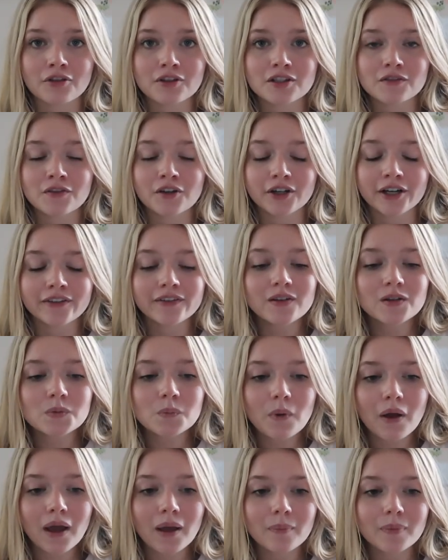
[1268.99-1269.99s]
that's feeling
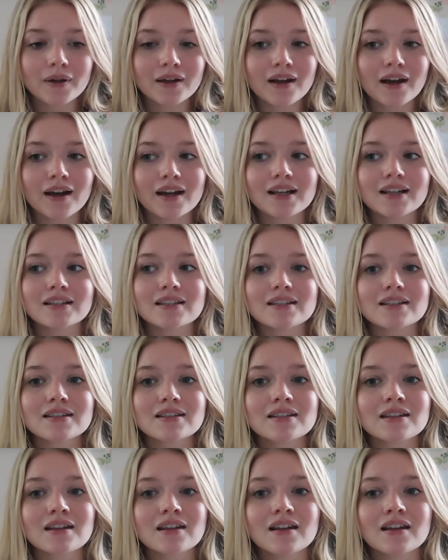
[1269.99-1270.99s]
this way
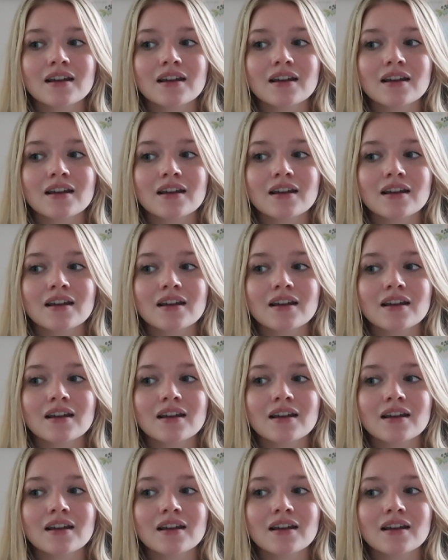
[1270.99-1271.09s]
because